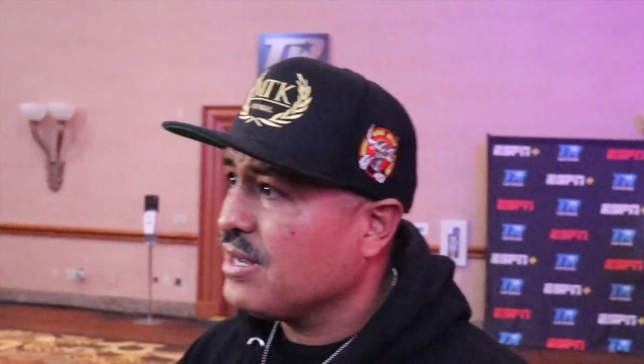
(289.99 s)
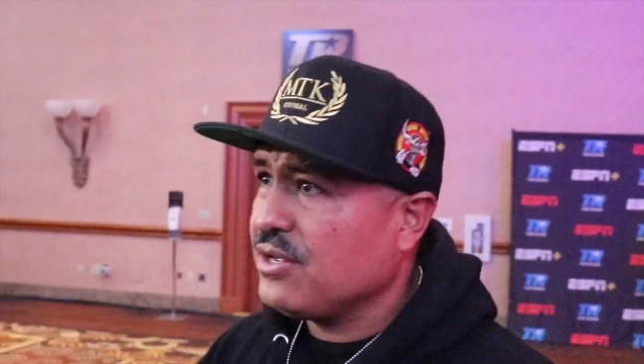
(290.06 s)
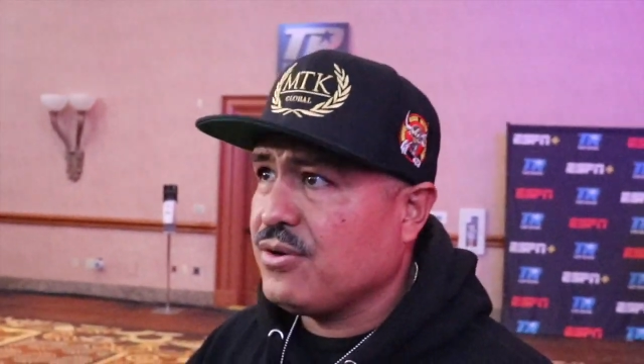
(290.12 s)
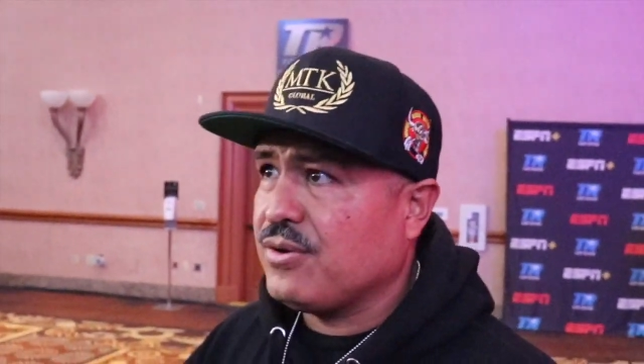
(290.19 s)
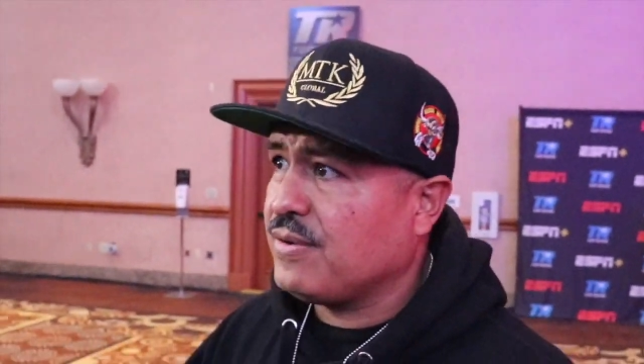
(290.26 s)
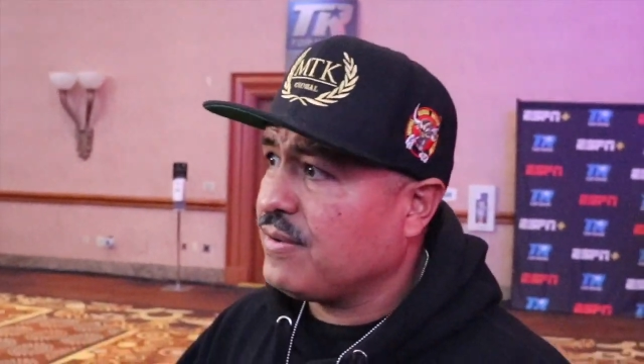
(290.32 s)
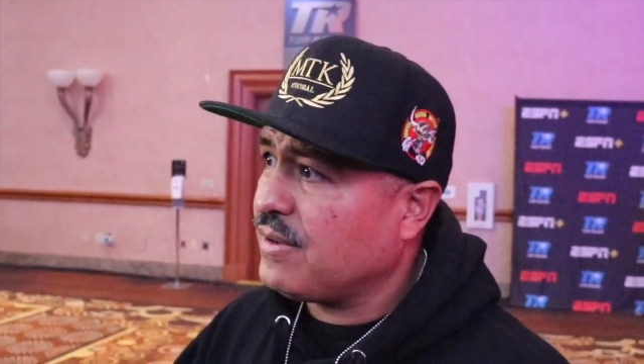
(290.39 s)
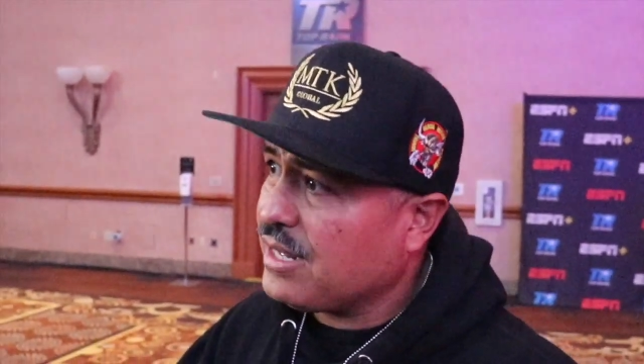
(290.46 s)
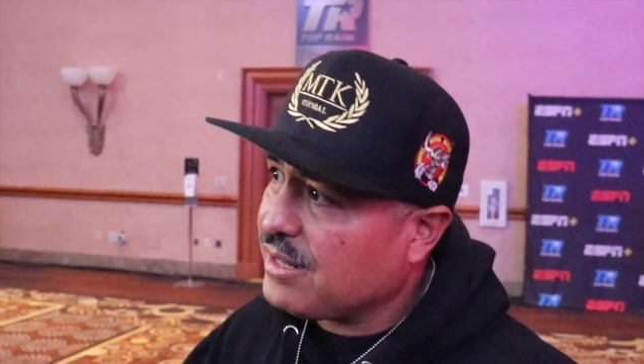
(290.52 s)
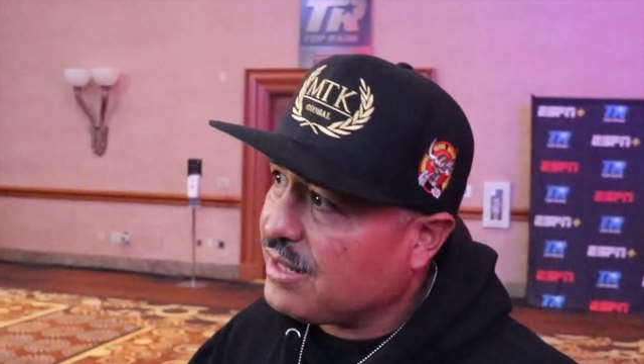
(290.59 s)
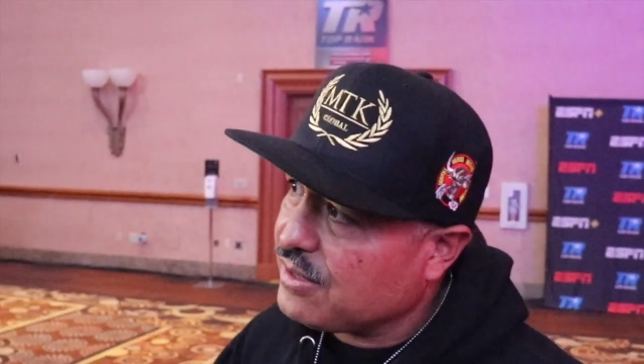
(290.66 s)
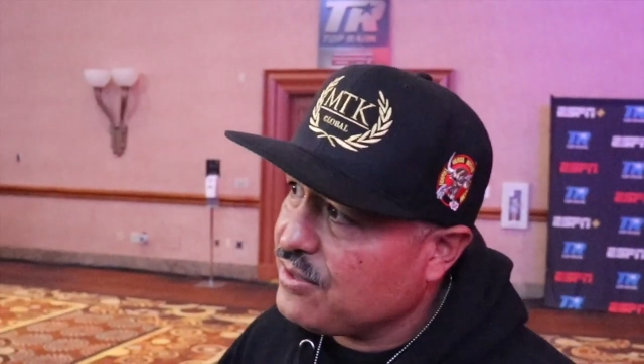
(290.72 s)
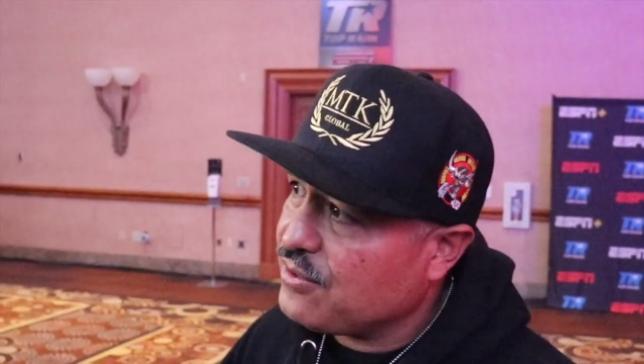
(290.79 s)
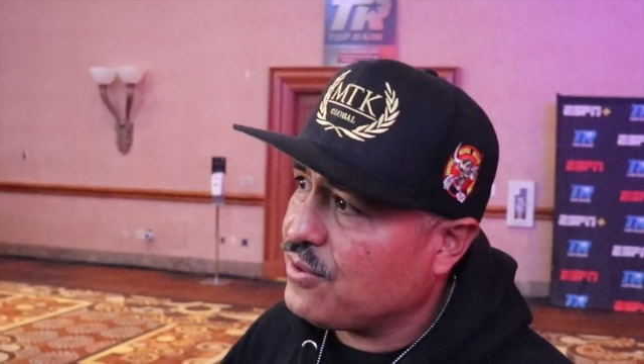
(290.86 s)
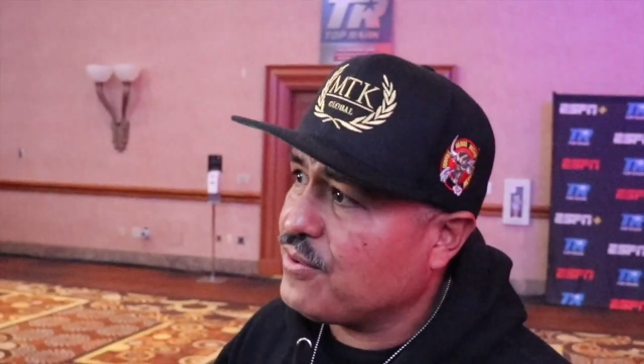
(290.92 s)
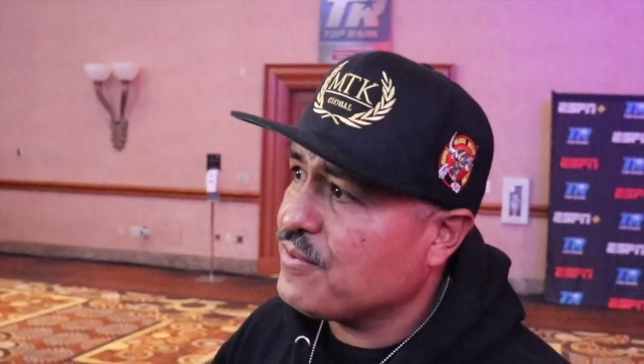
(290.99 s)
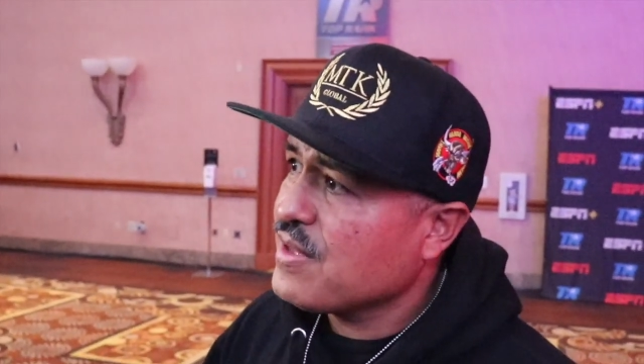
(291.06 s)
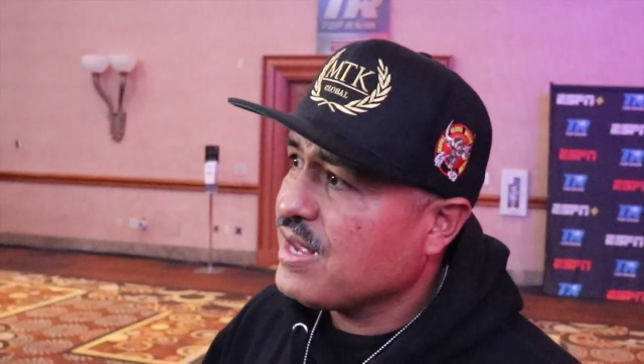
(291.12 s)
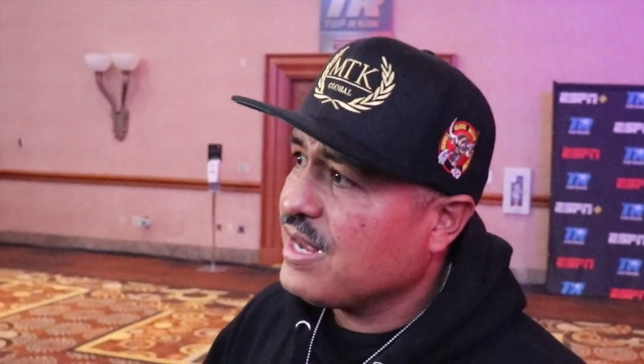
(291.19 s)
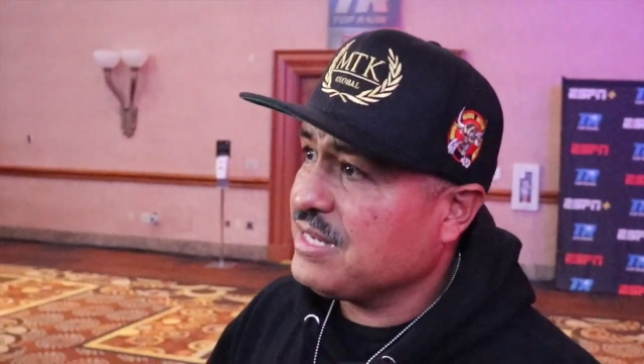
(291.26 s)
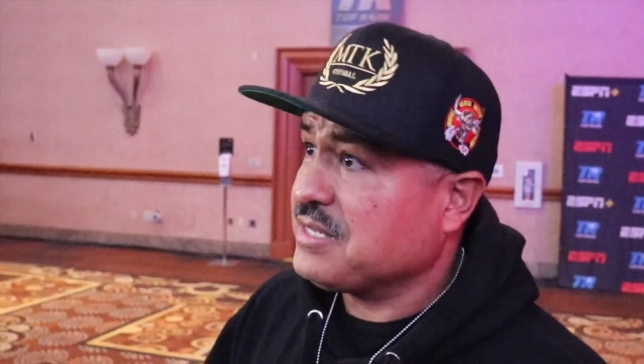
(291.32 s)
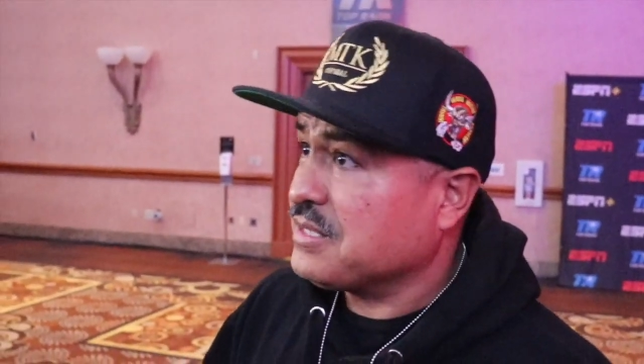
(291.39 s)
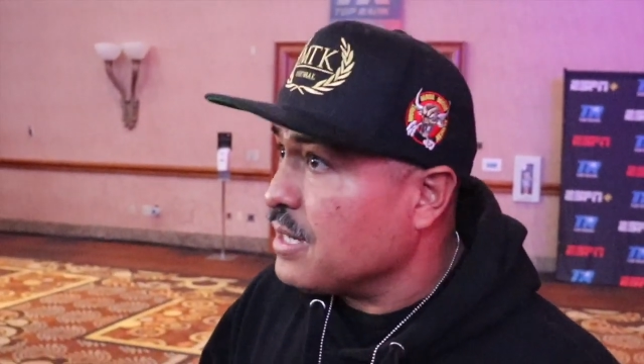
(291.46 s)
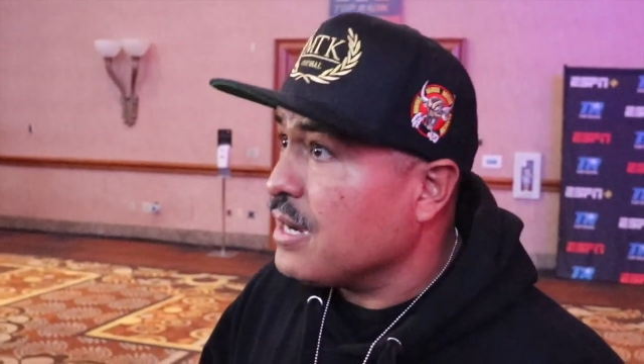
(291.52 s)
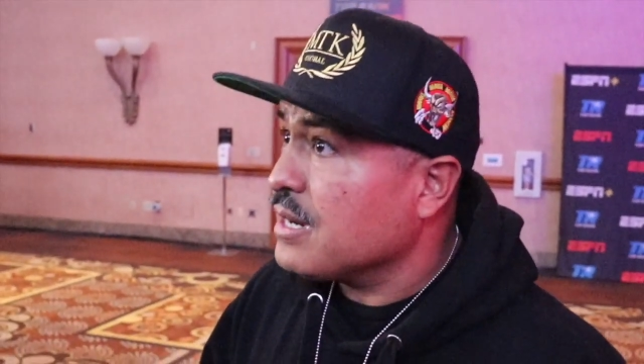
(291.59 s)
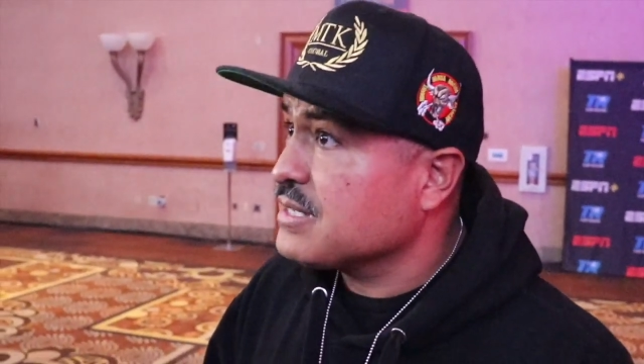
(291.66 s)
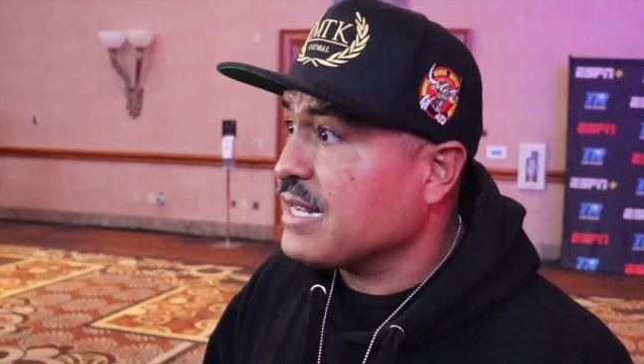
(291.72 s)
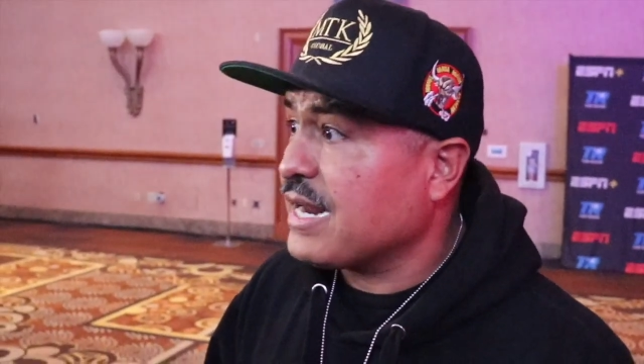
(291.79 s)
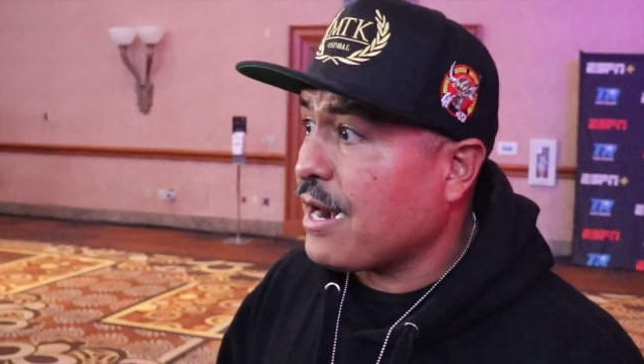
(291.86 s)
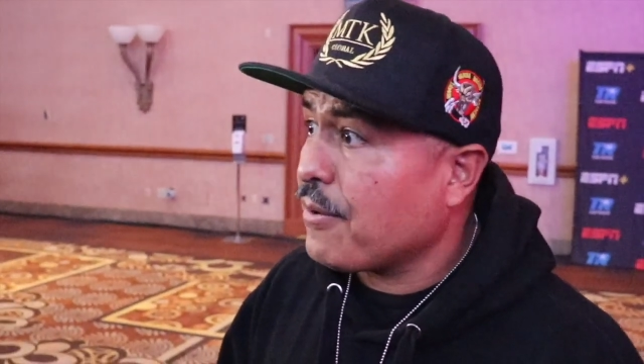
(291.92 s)
It
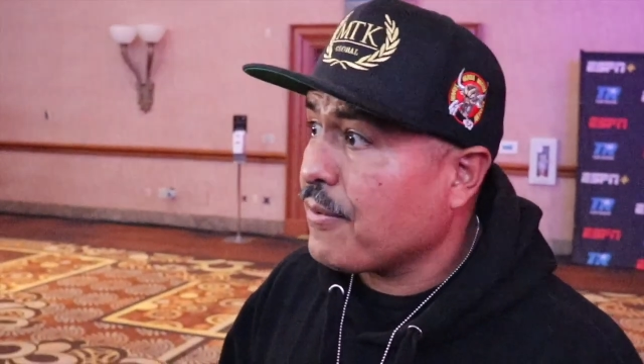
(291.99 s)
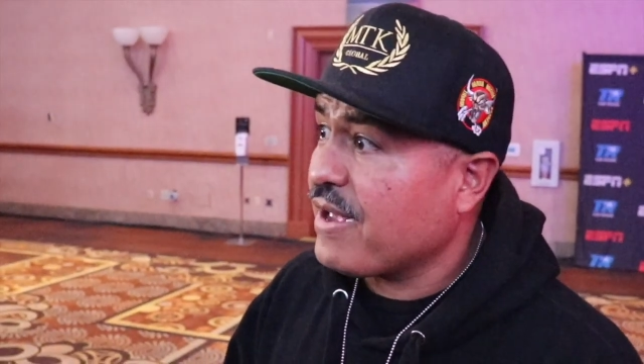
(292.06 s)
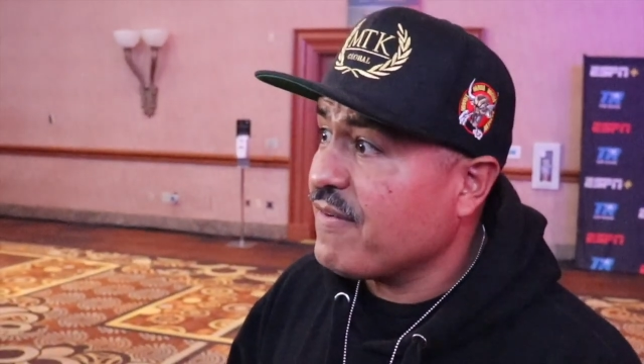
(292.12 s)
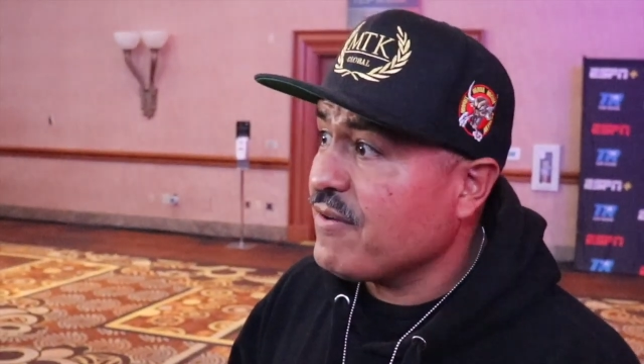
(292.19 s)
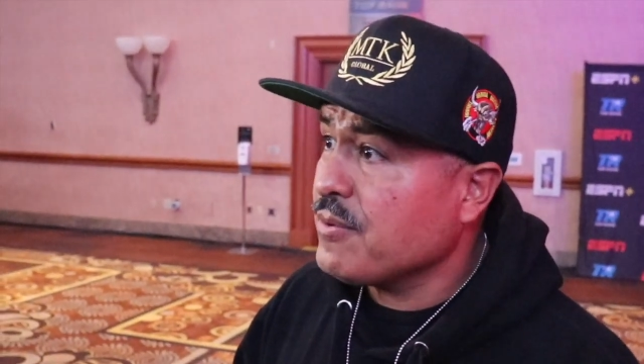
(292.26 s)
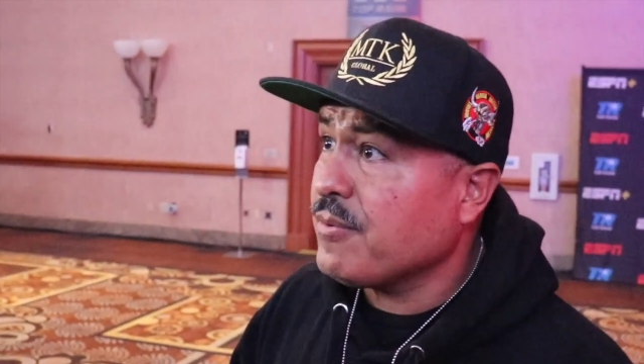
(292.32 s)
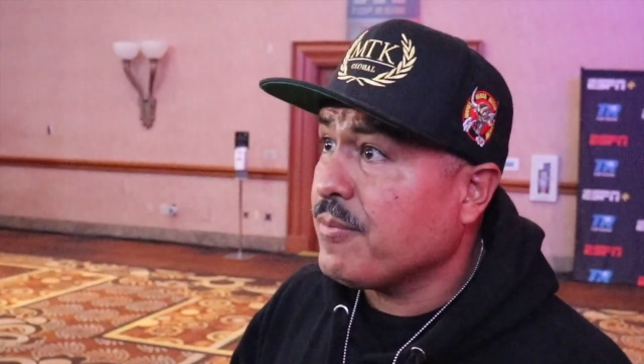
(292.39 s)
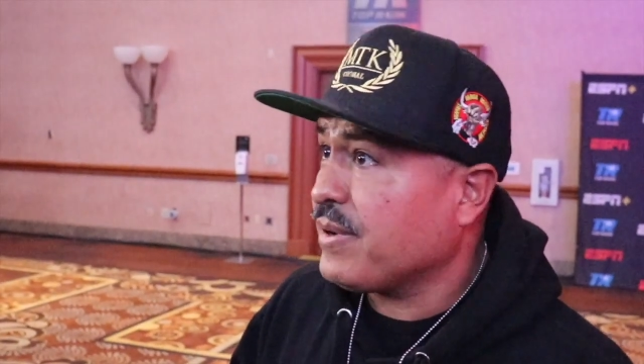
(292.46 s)
sucks that I don't have any,